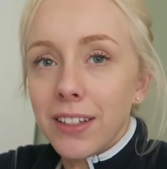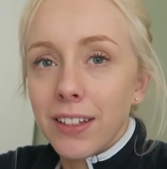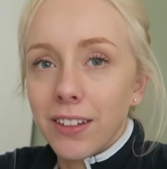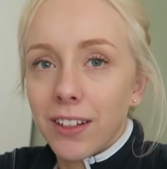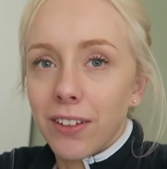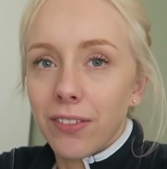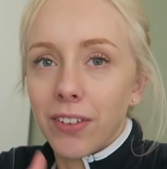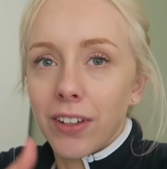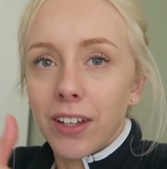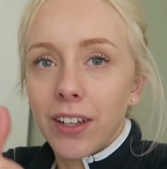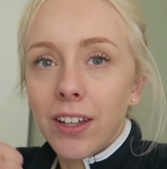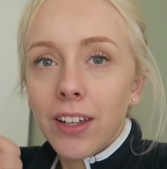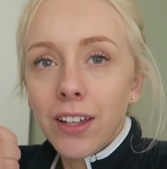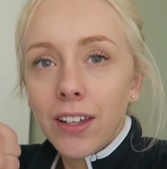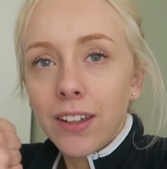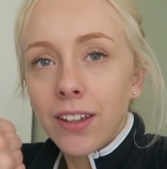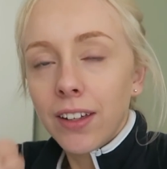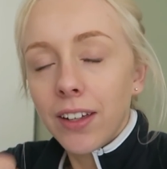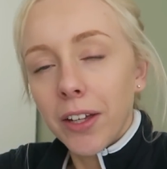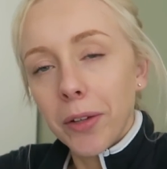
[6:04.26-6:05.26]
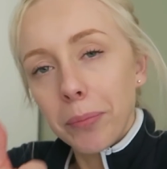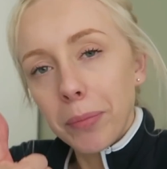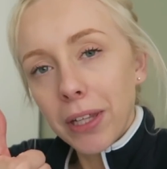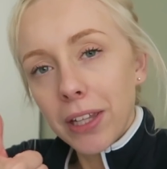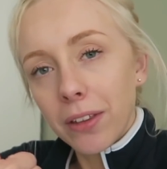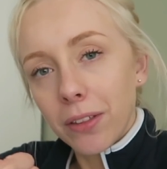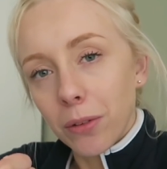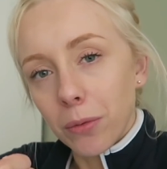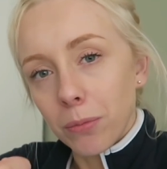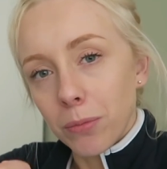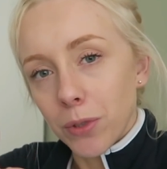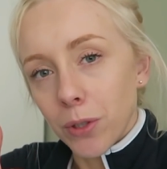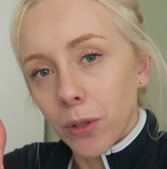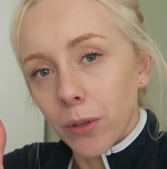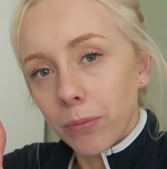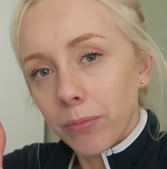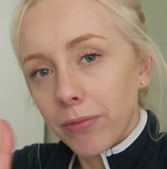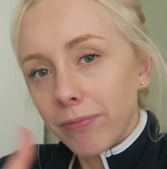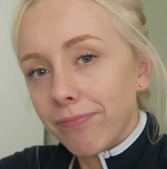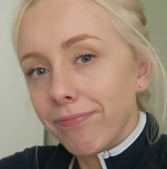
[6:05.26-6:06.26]
can you give it a big thumbs
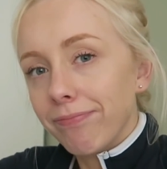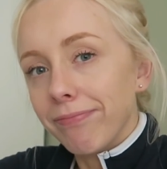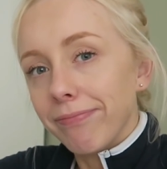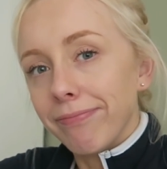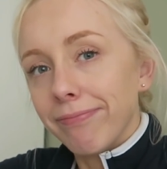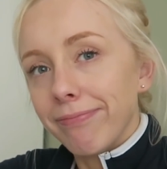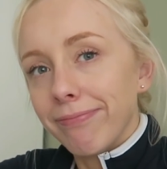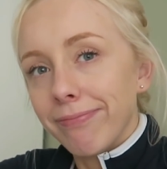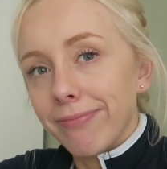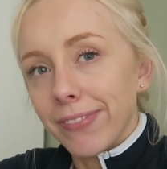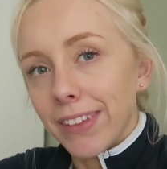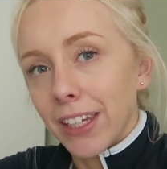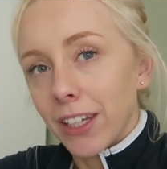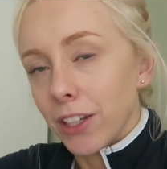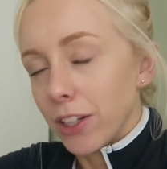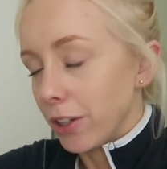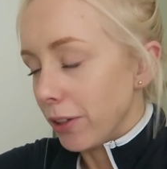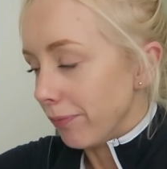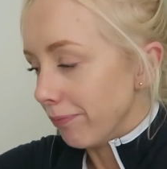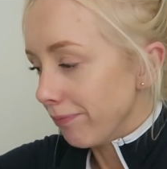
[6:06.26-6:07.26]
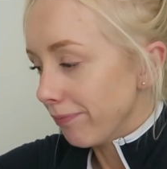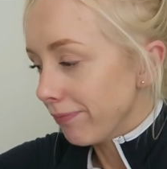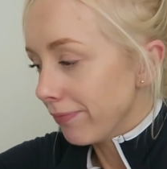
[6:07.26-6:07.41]
up. Thank you.